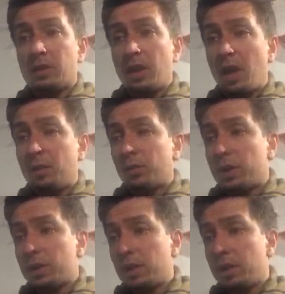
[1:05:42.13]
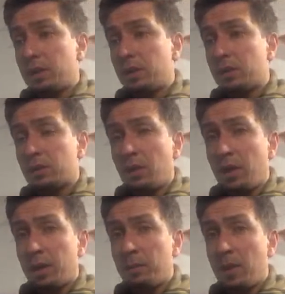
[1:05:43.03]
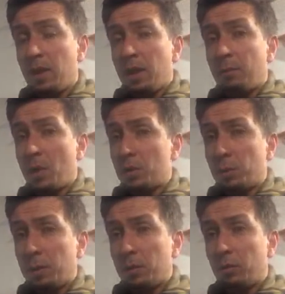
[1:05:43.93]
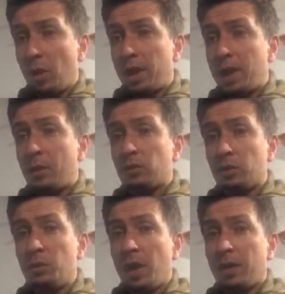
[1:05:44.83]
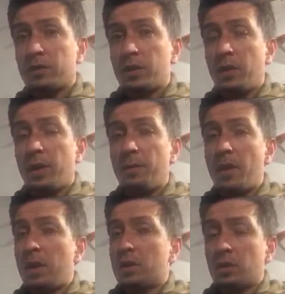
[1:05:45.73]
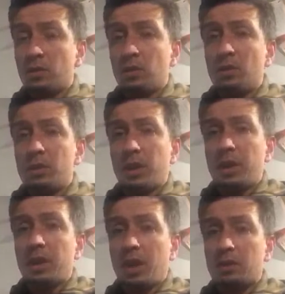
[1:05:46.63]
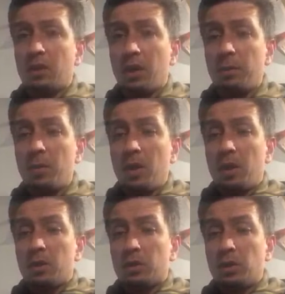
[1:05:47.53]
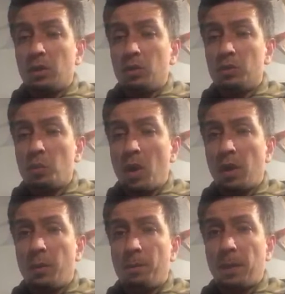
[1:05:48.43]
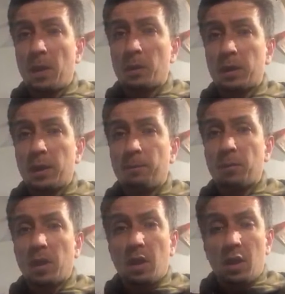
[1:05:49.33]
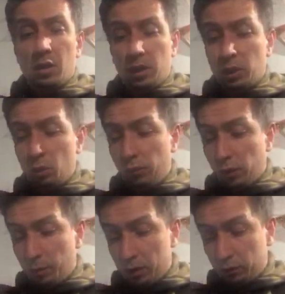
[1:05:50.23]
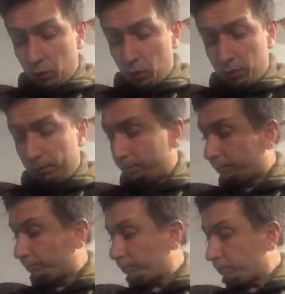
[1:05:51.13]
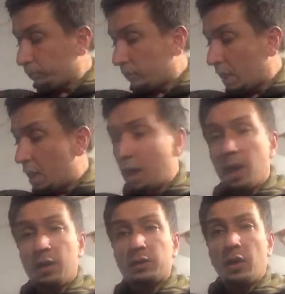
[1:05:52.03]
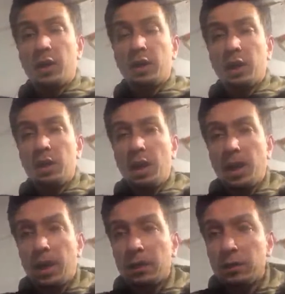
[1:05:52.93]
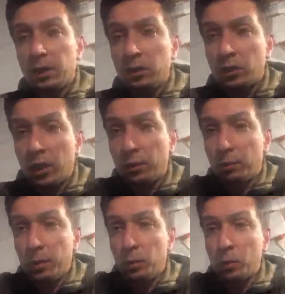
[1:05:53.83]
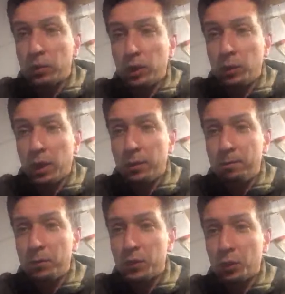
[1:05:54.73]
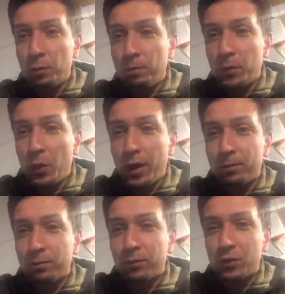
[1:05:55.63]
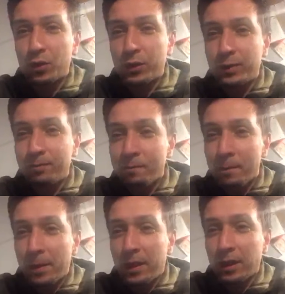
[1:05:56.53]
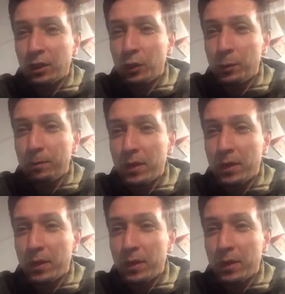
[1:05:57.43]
It's an unprecedented time. Most people right now do have time, so do take that time to use well. Okay, thank you all very much for dialing in, and inshallah, maybe we'll see you again soon. All right, shukran. Thank you.